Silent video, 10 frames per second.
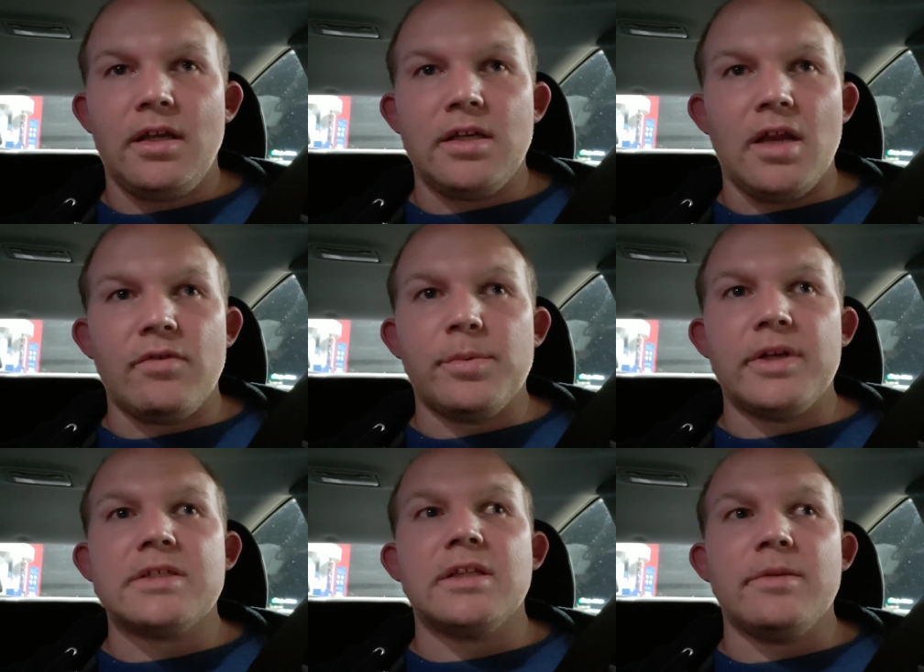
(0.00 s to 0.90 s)
And
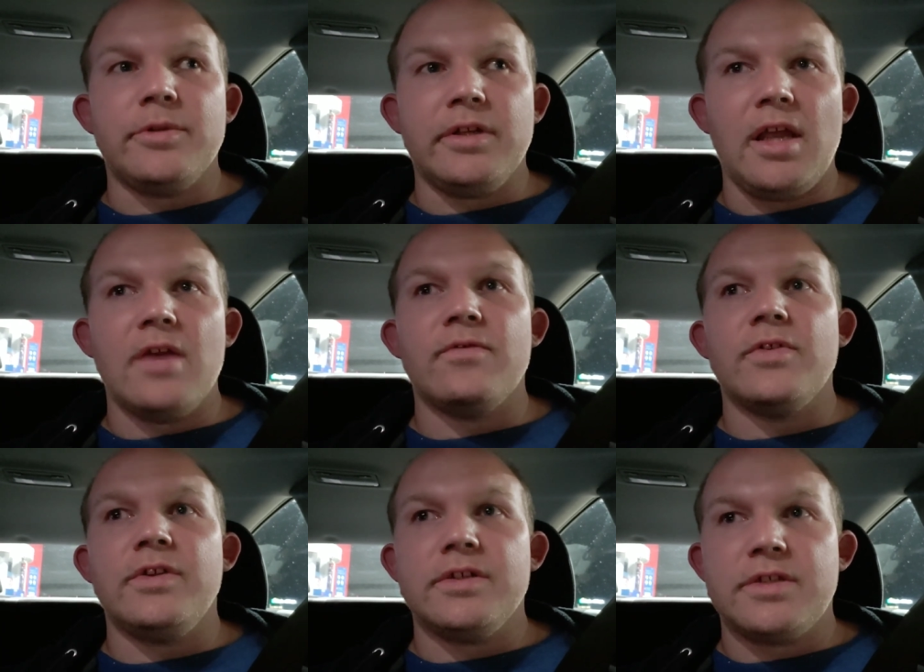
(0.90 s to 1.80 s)
everybody's labeling
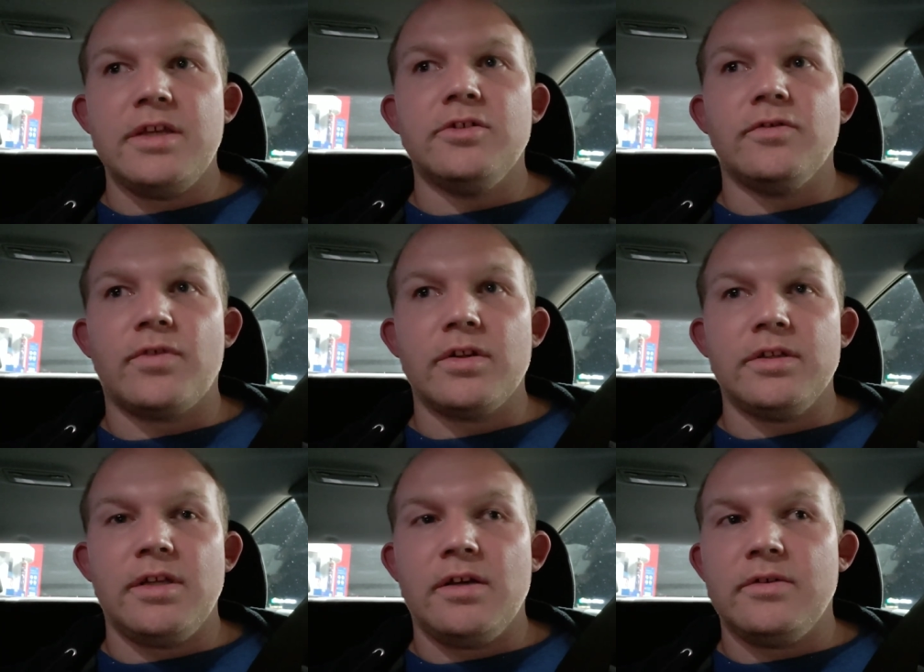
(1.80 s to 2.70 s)
everything as keto
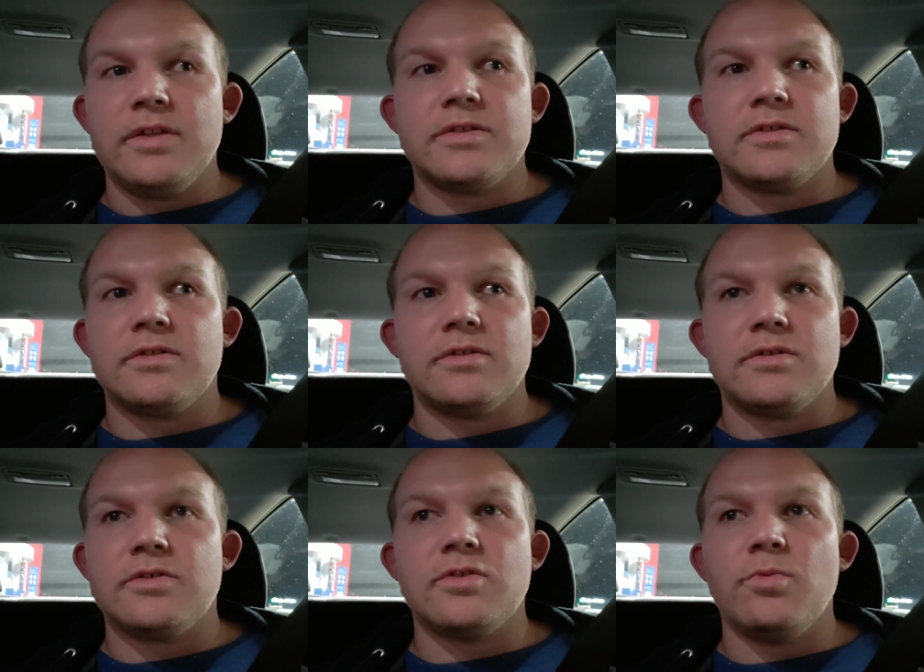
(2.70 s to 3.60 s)
friendly now, and it's the
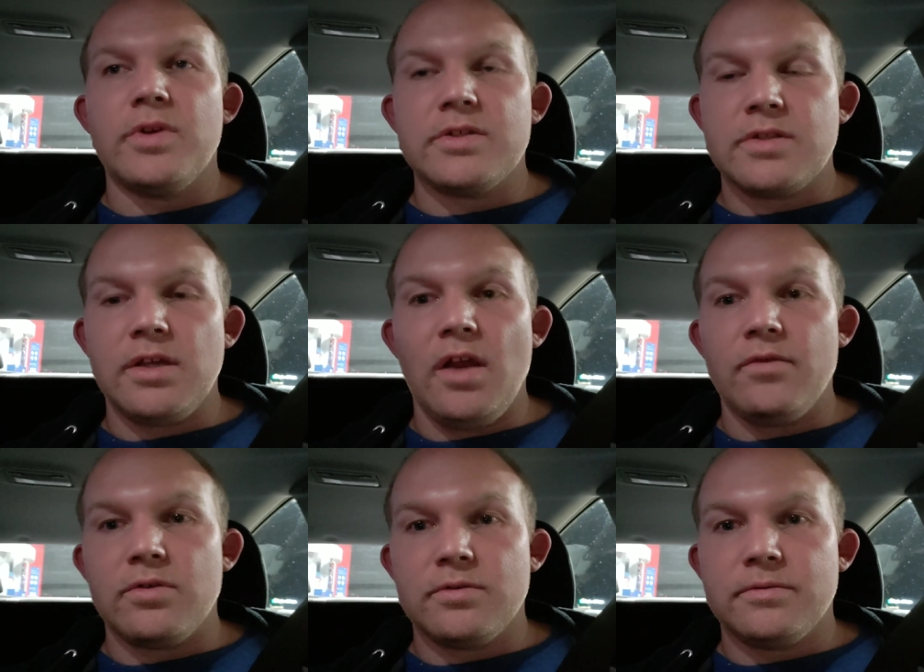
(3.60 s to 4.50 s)
stupidest thing
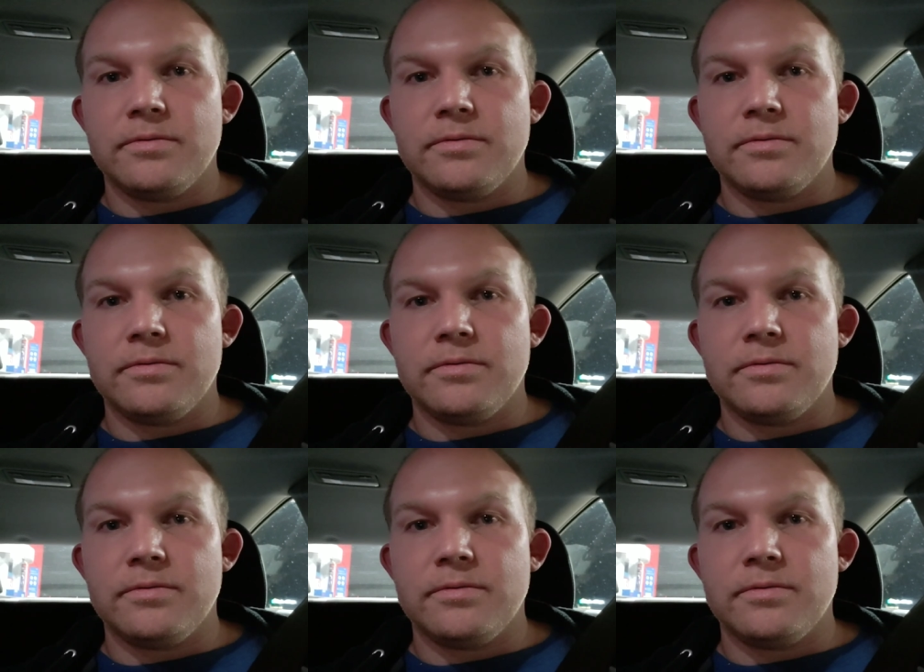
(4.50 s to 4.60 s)
ever.